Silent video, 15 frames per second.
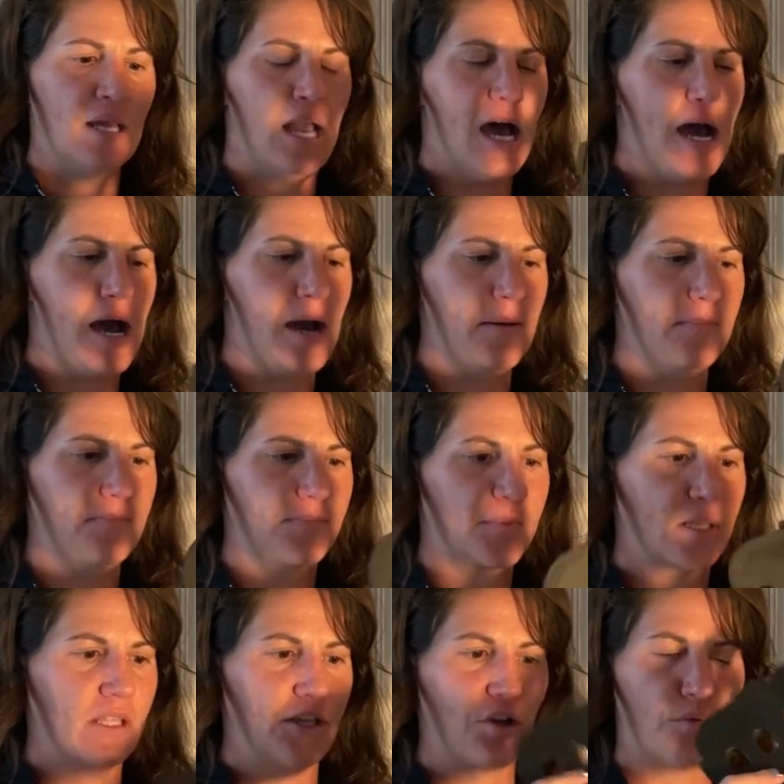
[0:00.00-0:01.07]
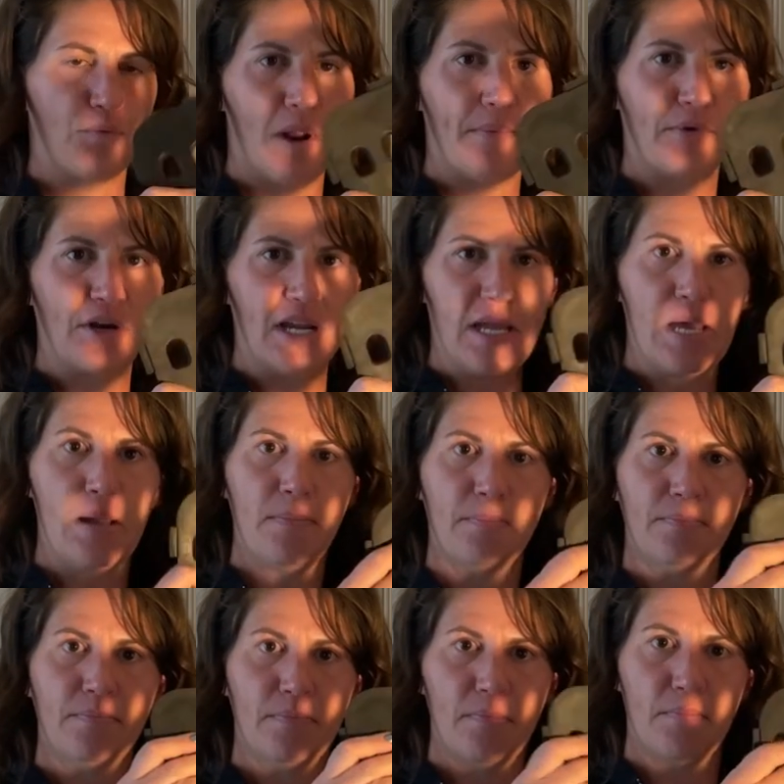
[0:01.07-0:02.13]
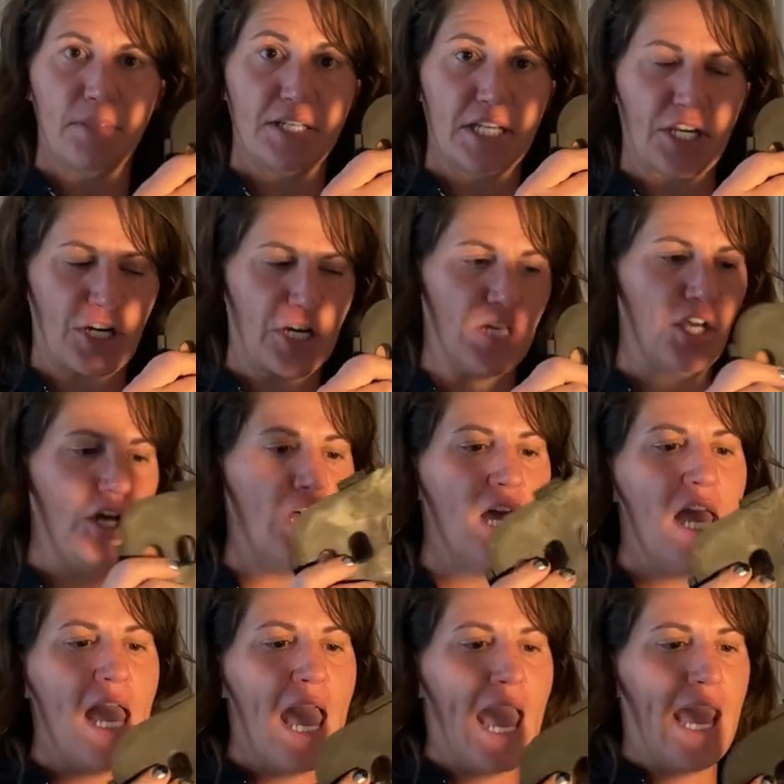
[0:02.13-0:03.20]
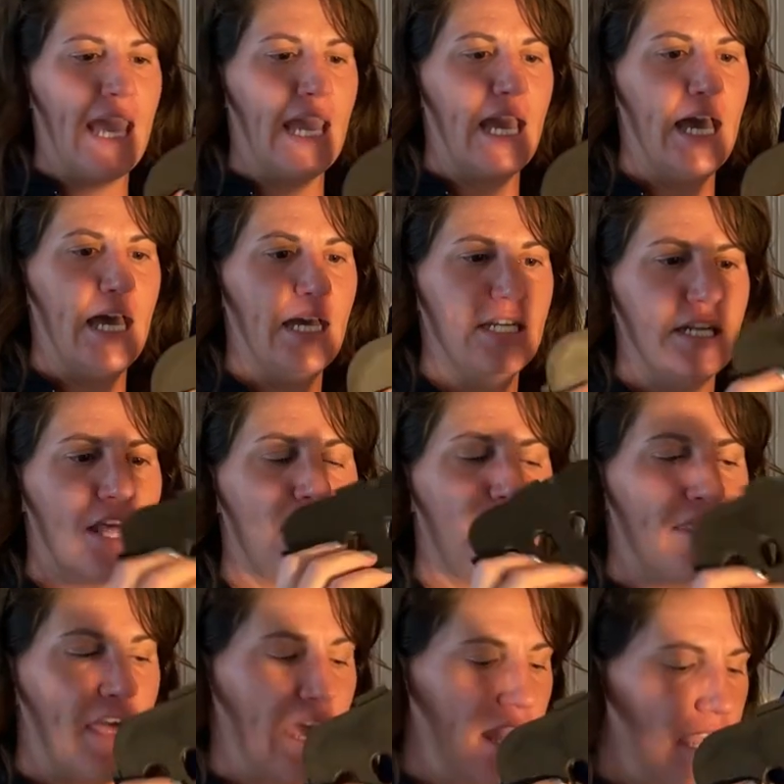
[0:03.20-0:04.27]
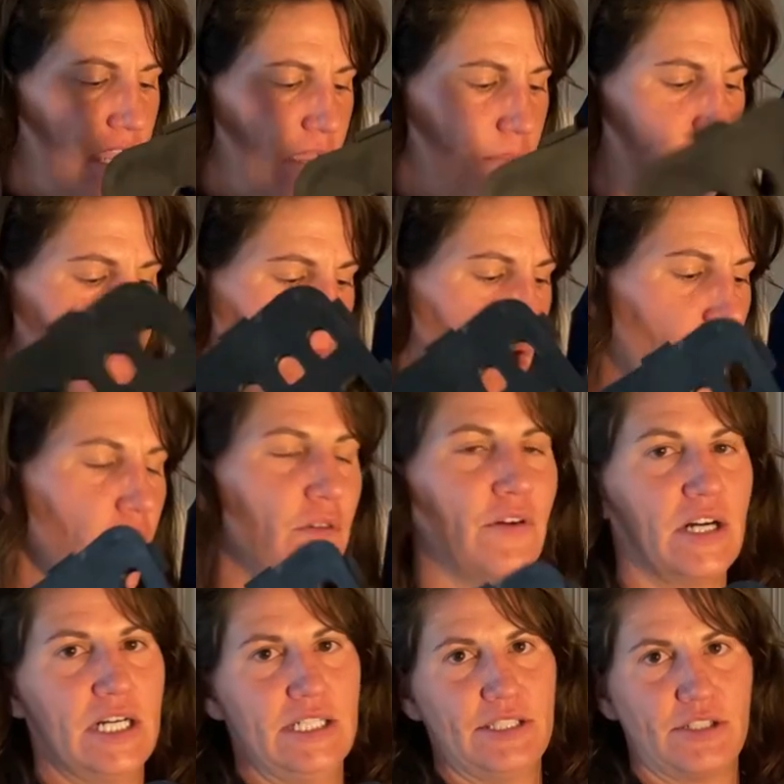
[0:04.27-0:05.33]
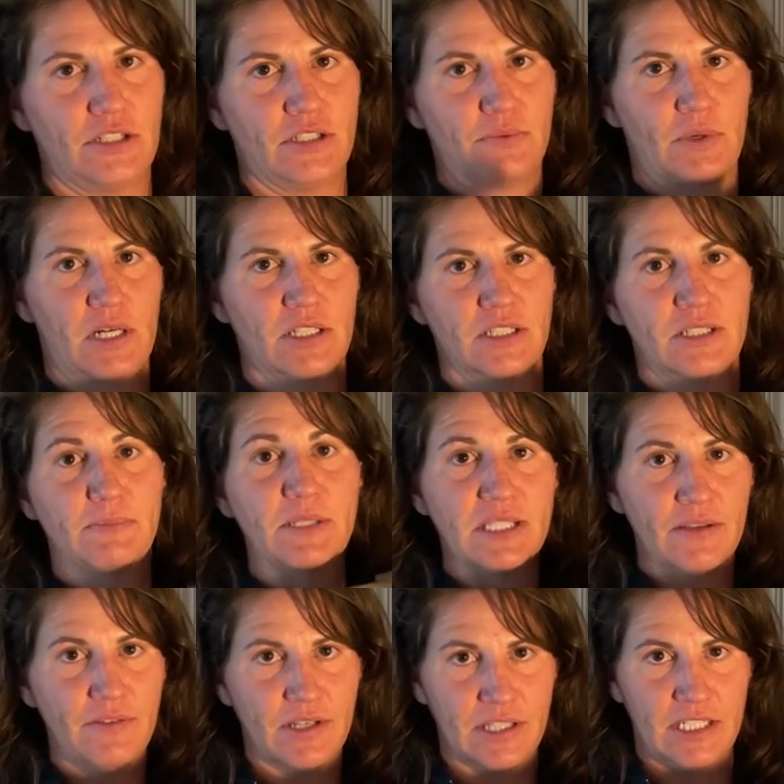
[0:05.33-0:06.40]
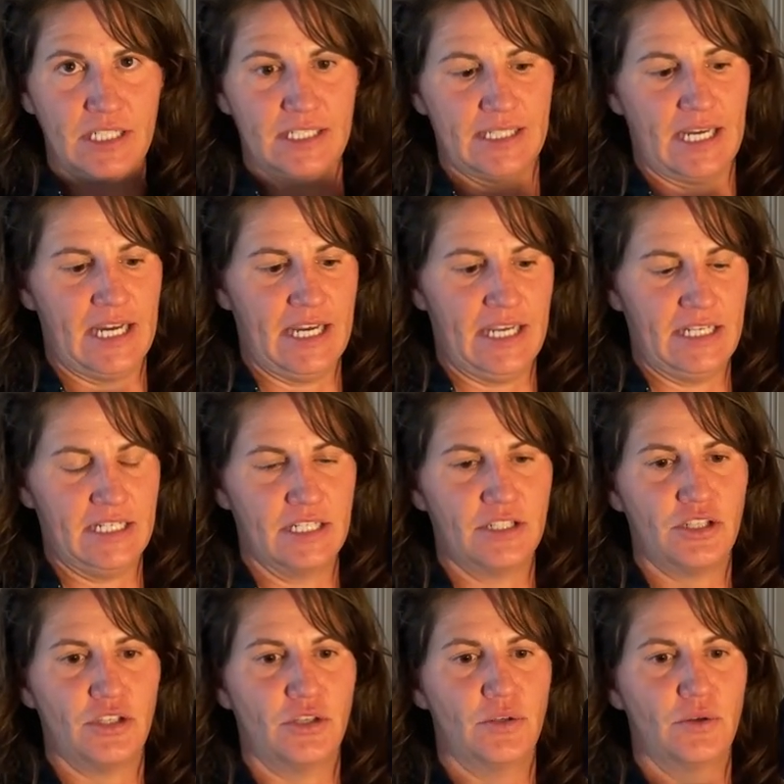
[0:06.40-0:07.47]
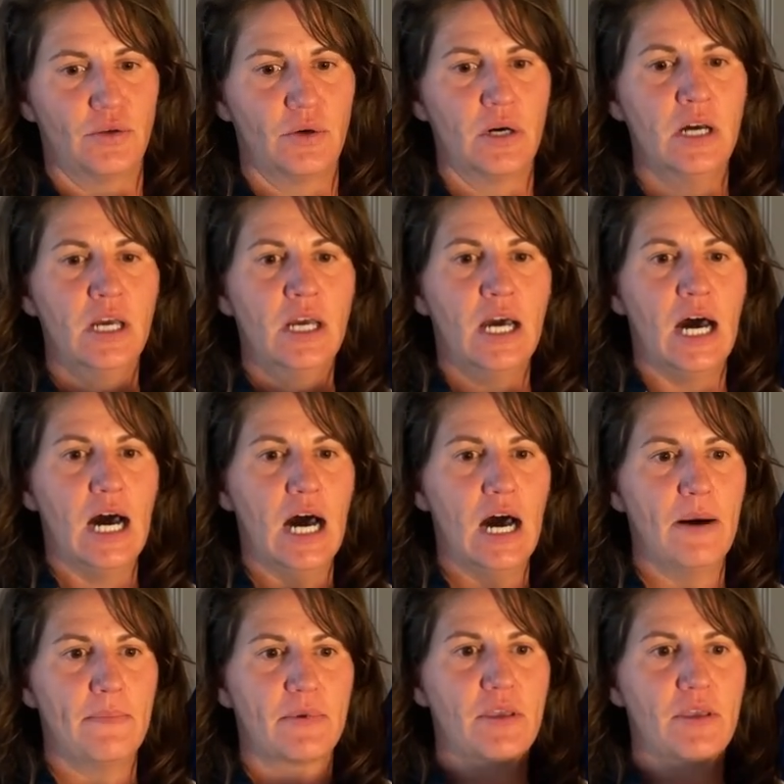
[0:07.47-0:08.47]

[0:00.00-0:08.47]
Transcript: um, like a rubbery material and they all of our inserts were specifically designed to um,